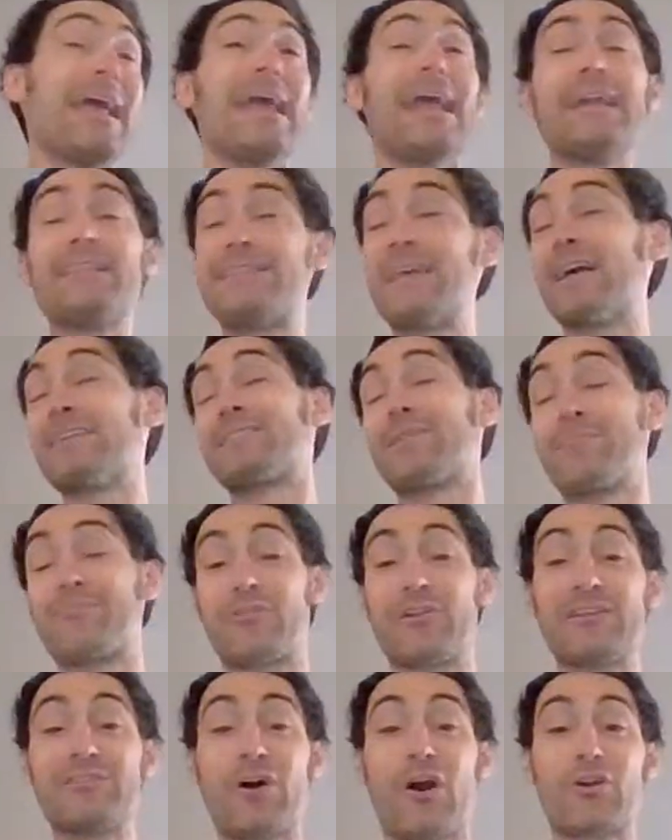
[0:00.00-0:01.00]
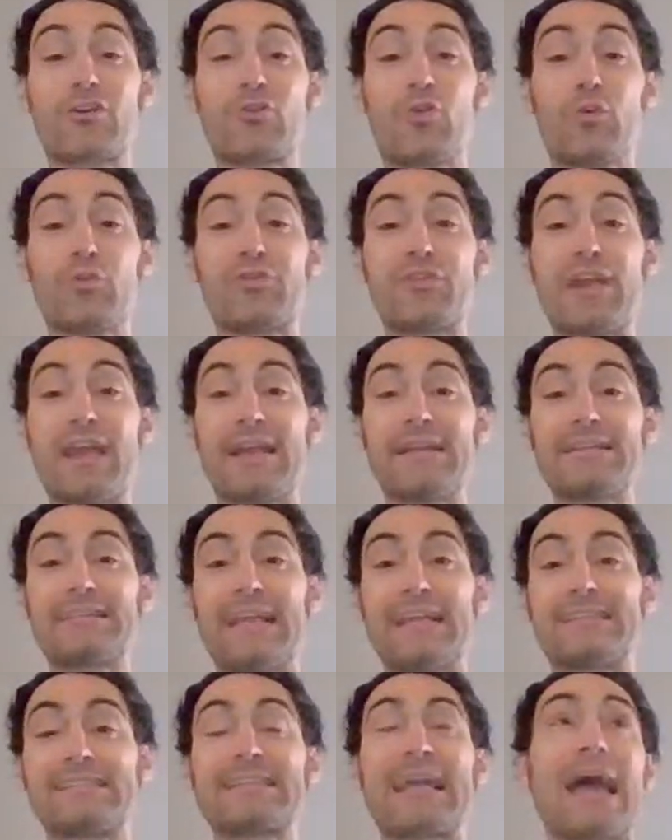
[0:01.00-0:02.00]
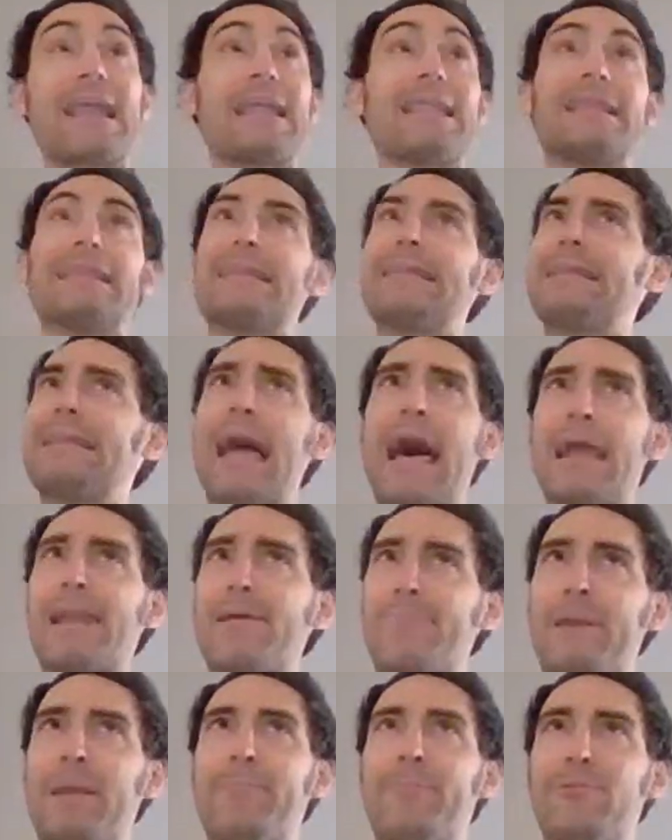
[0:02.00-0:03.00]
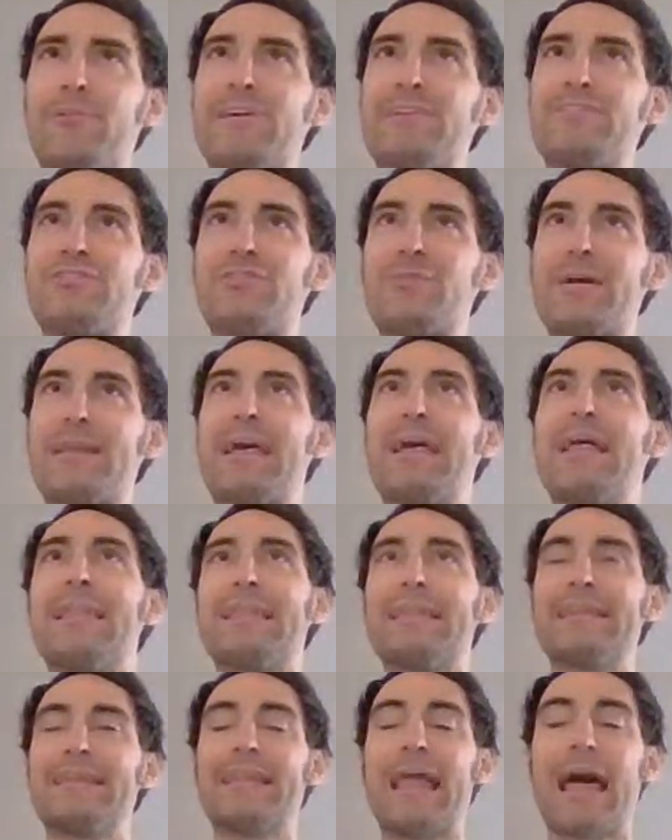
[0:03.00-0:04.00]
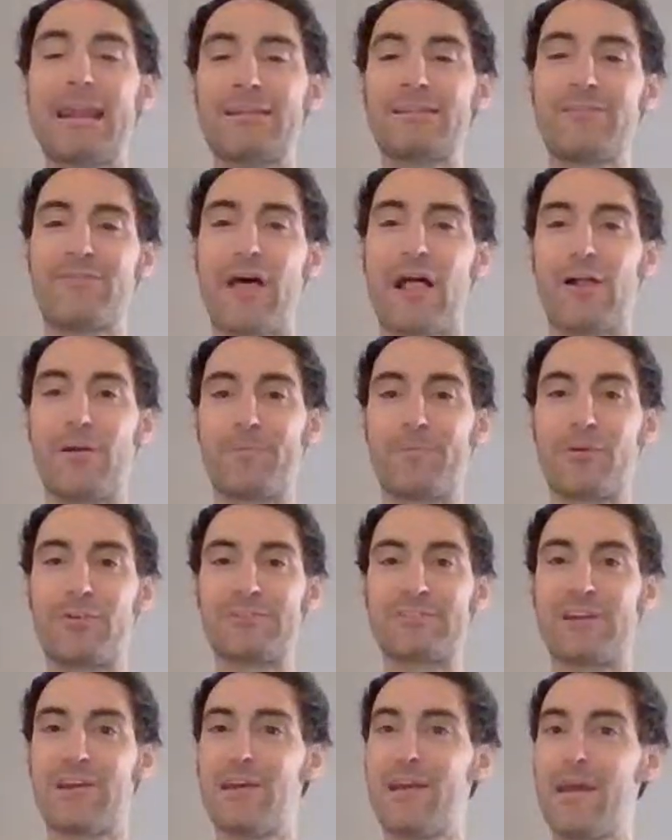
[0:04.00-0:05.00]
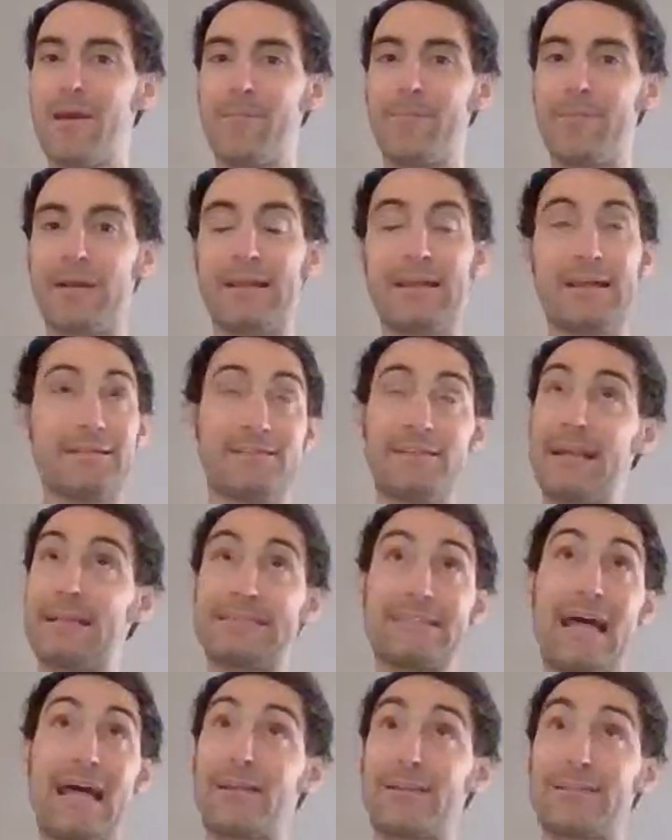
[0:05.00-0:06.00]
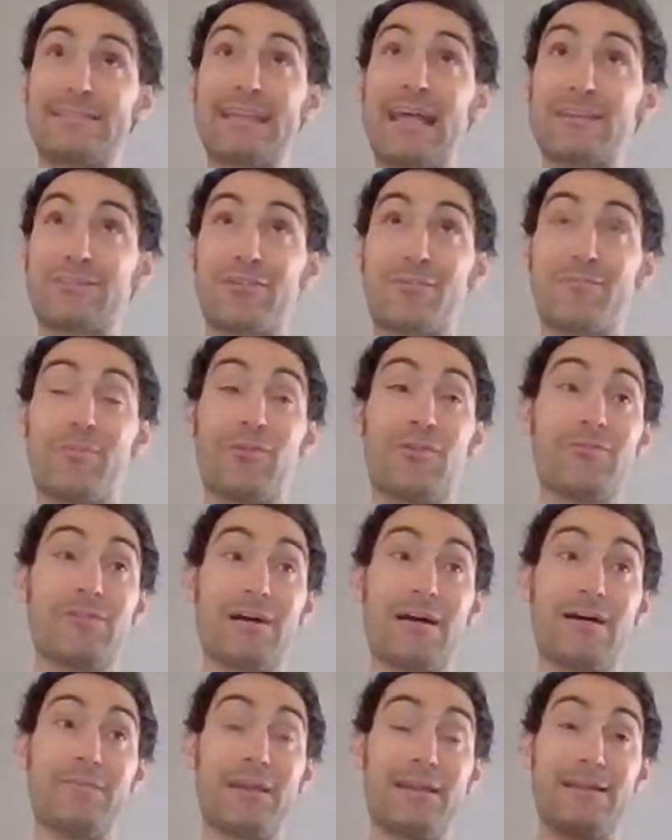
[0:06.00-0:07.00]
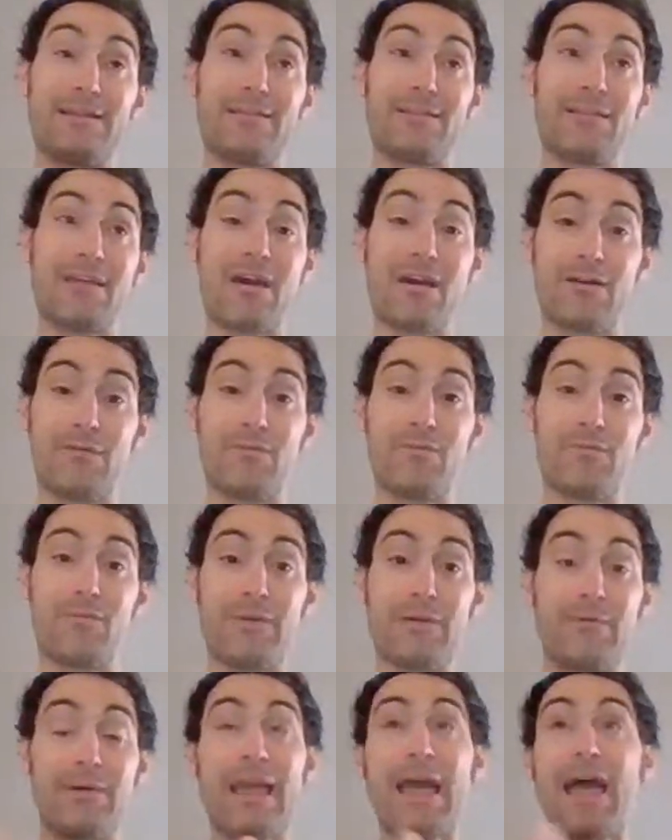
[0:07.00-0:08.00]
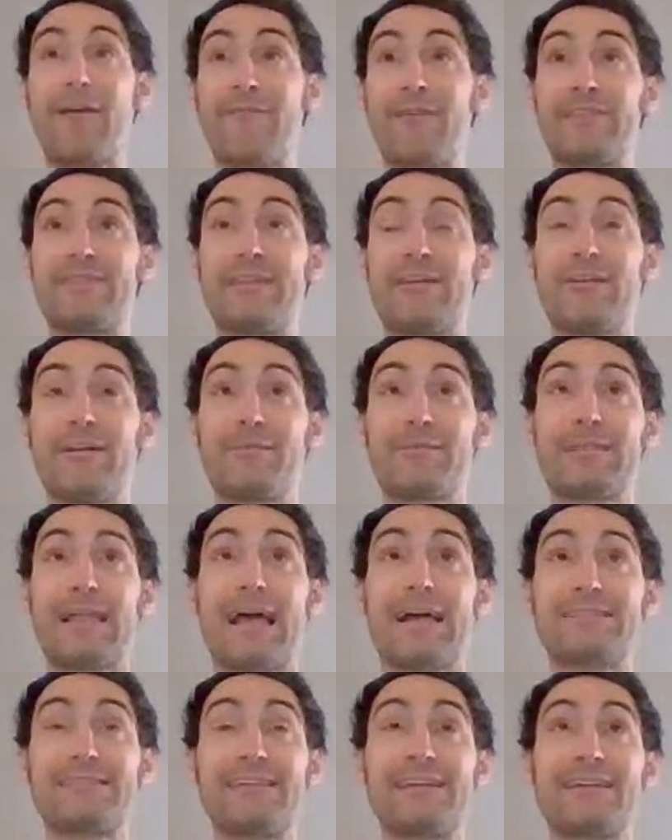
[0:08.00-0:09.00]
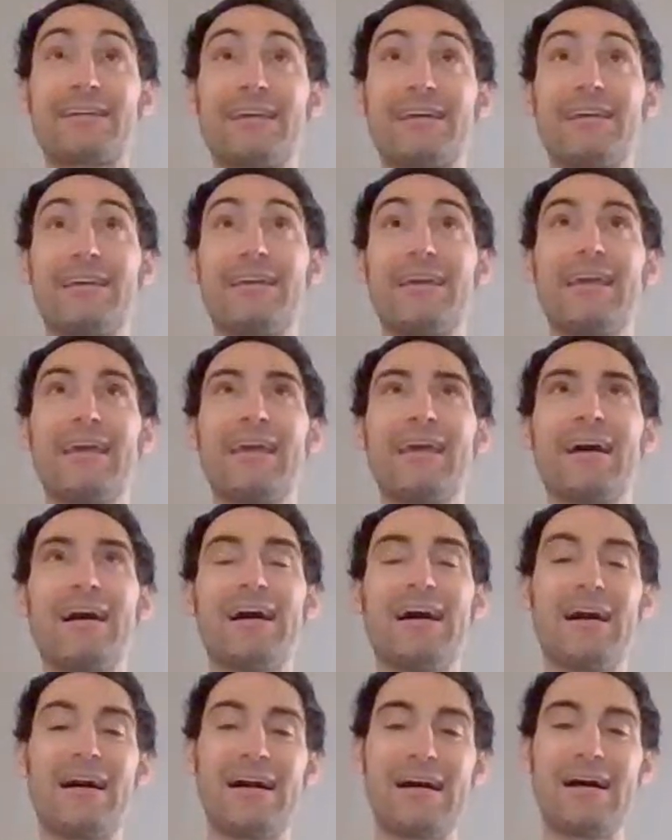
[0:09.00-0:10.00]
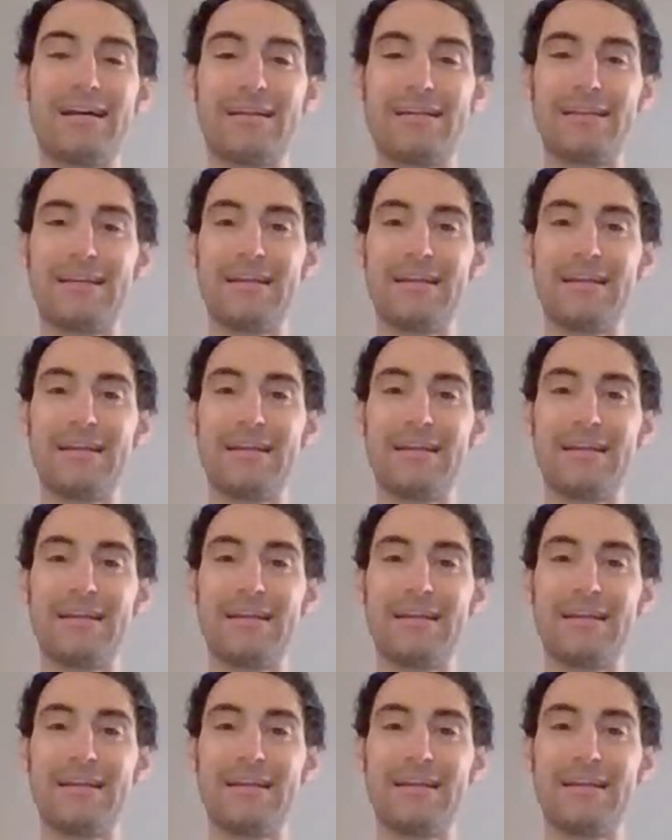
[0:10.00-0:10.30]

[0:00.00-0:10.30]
it does some pretty darn cool things. It's got a lot of people into it, a lot of developers, but it's not uncensorable. I mean, we have Ethereum Classic. I